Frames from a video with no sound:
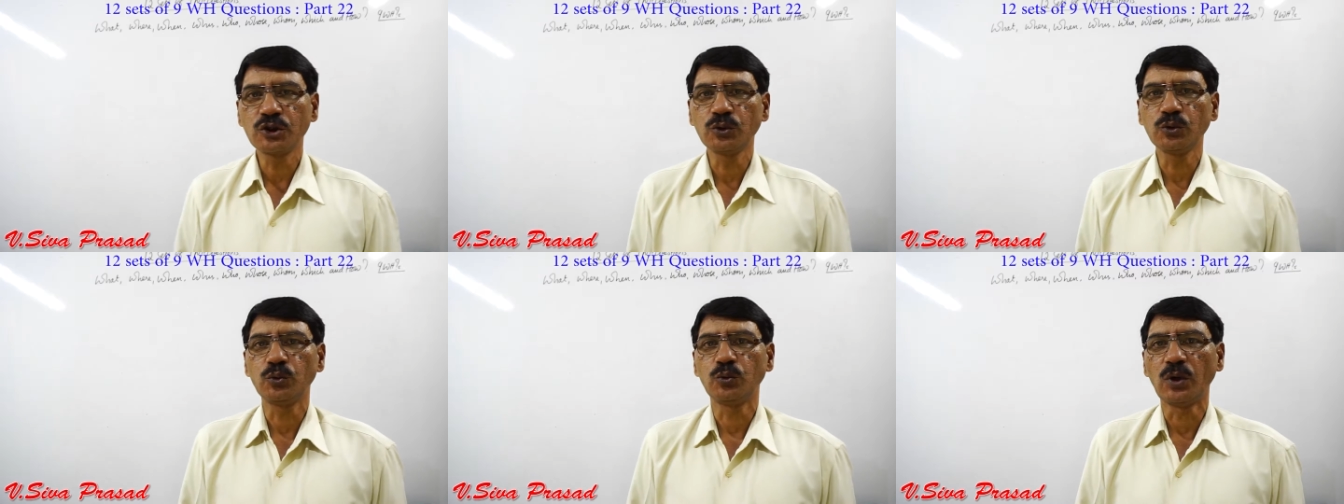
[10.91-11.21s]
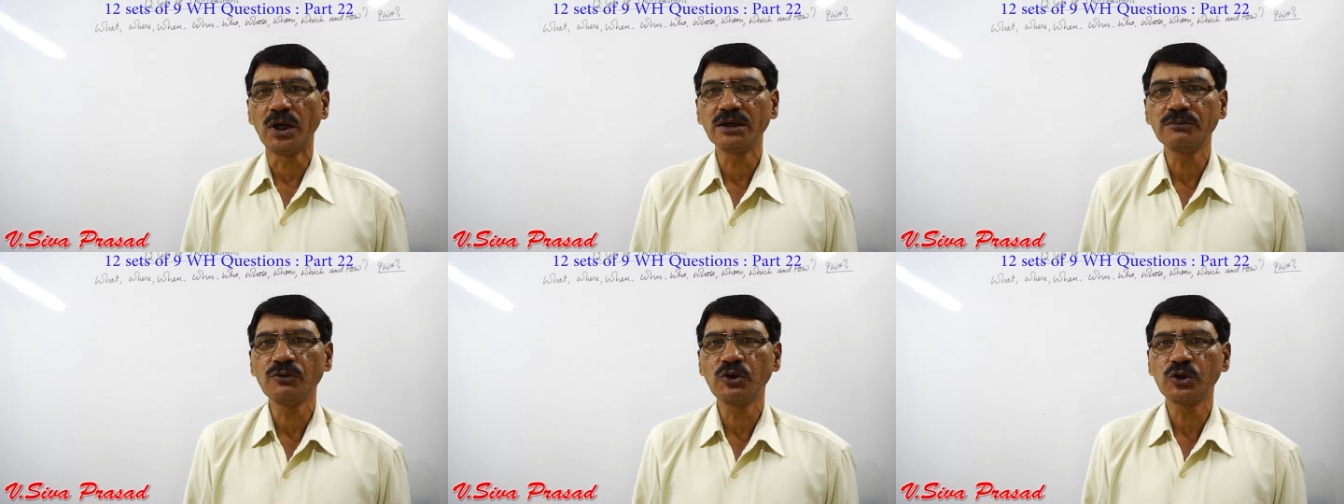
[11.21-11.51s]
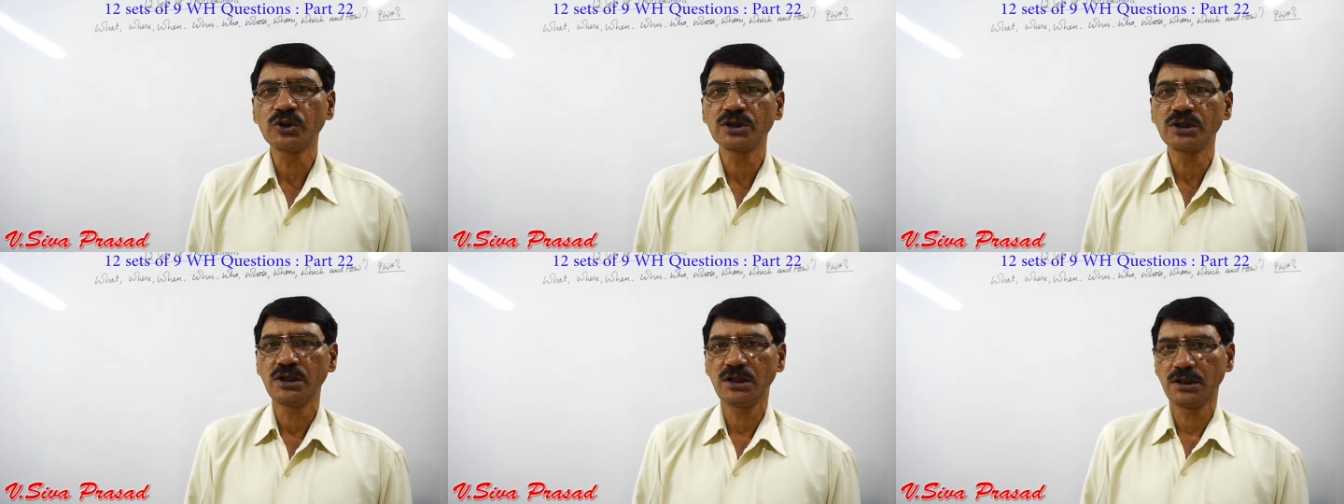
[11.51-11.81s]
to one
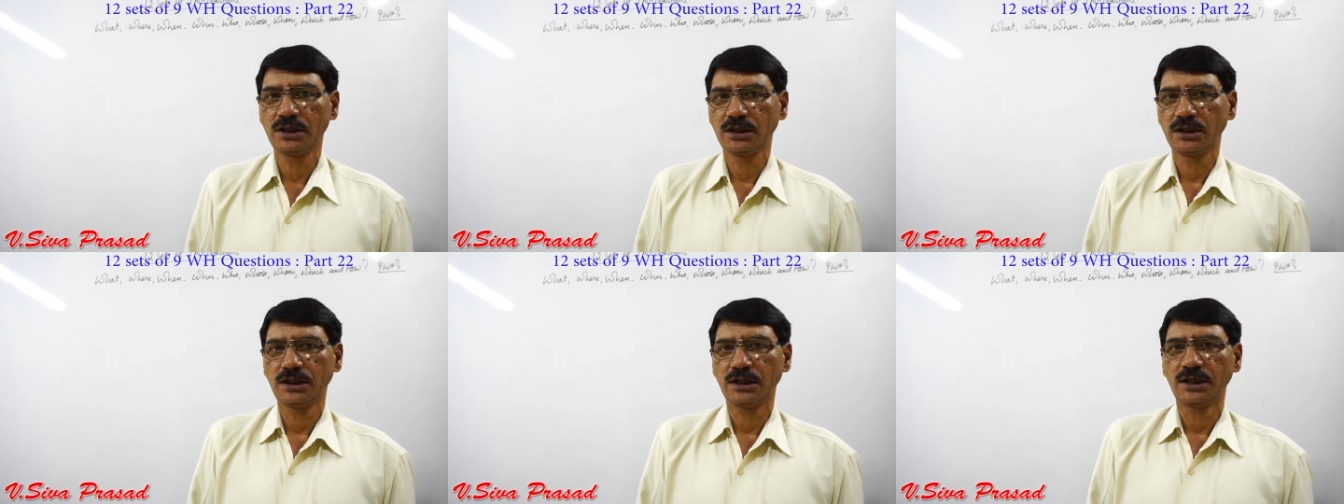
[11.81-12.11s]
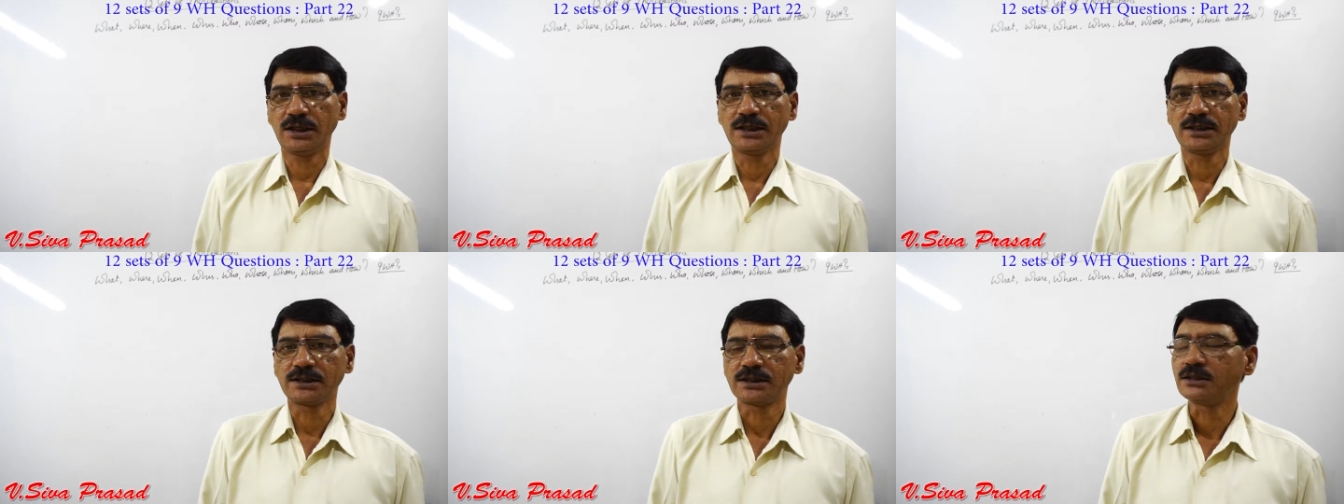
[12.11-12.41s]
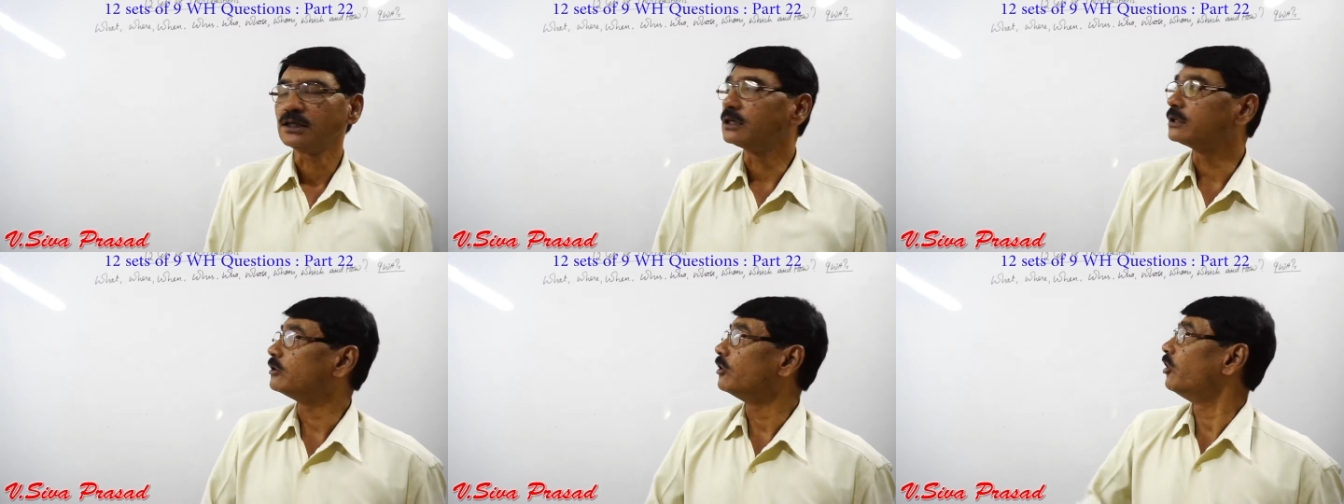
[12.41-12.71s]
more
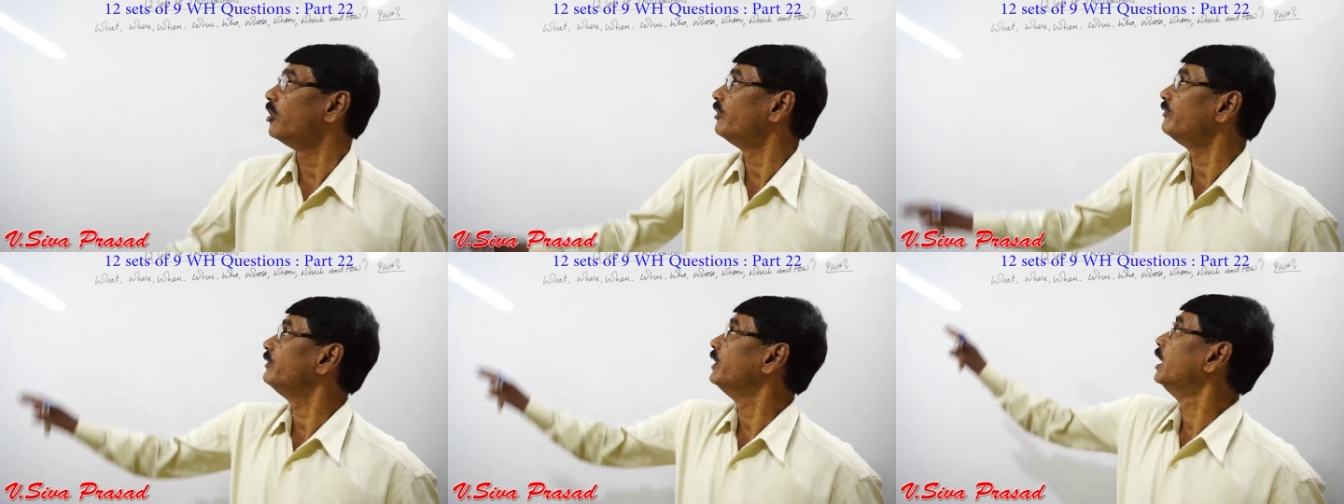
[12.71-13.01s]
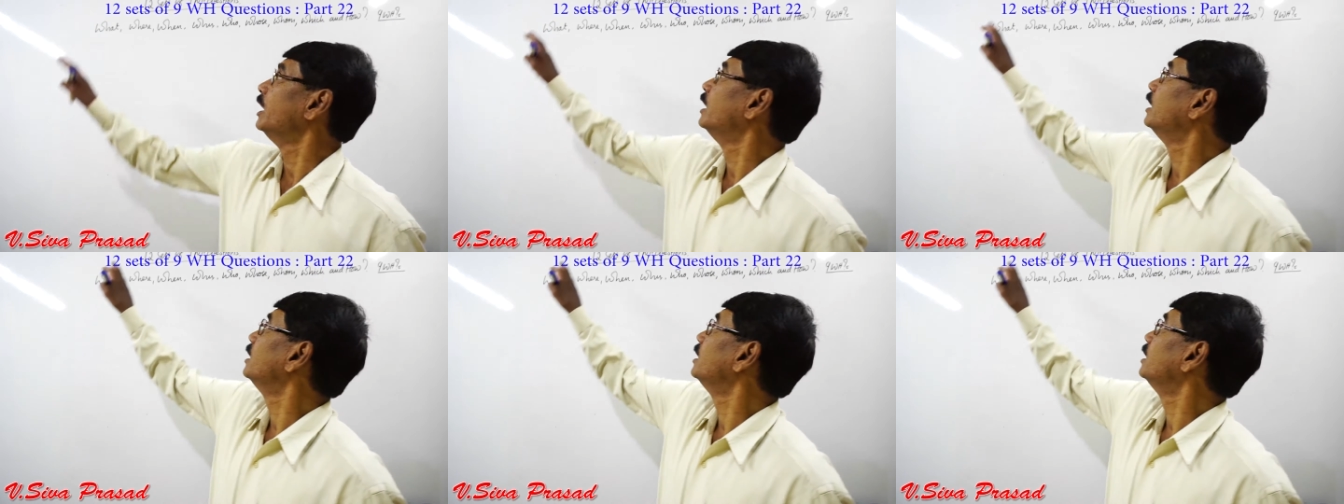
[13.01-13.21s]
set of